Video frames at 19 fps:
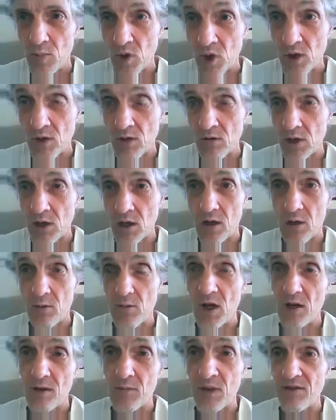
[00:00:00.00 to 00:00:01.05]
mercury to
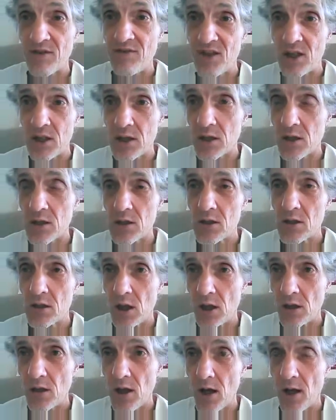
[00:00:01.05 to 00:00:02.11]
come out of my fillings
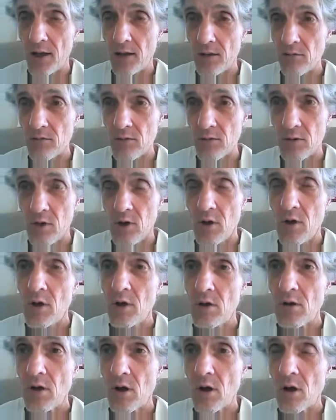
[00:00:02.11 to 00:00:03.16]
and
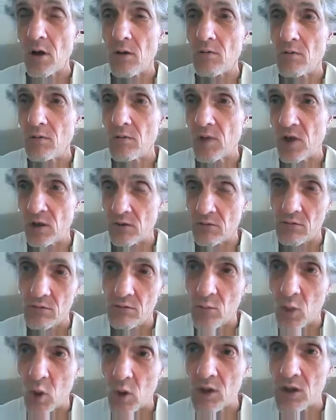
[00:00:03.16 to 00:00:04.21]
you know,
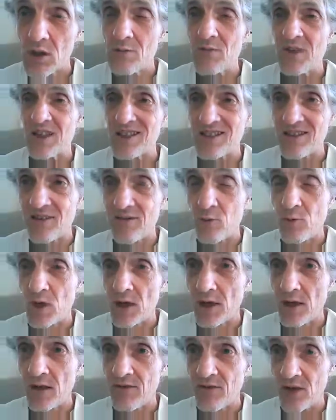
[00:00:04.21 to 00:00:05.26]
poison myself
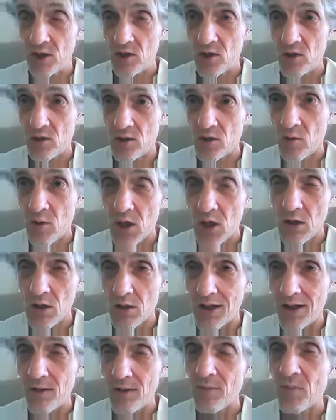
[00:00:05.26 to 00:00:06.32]
if I should swallow
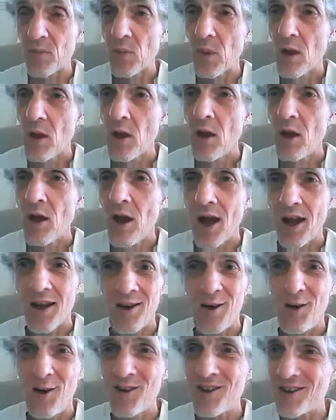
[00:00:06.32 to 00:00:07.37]
that. I
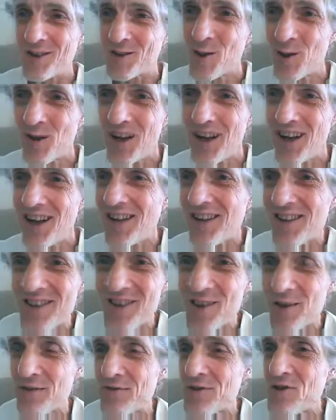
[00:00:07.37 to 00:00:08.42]
can hold it. It's okay. The
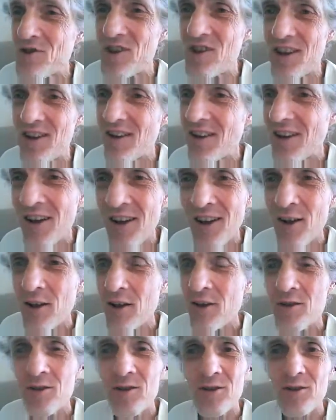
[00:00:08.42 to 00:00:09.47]
sulfur's there
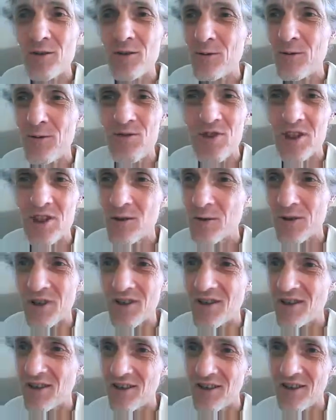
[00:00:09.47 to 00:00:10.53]
to deal
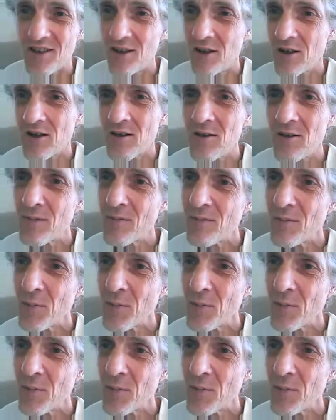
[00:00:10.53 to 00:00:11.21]
with it, you know,